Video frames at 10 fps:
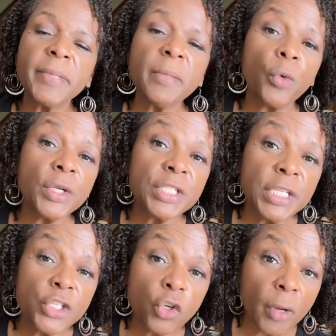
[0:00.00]
be more
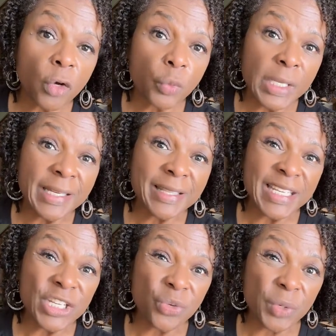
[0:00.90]
intentional about reading
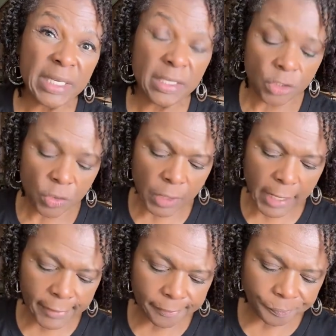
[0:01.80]
the ingredients,
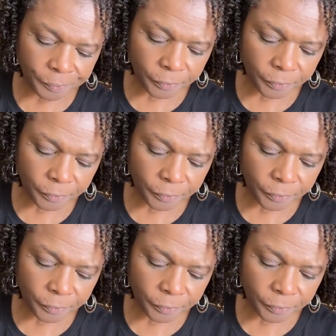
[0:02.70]
okay?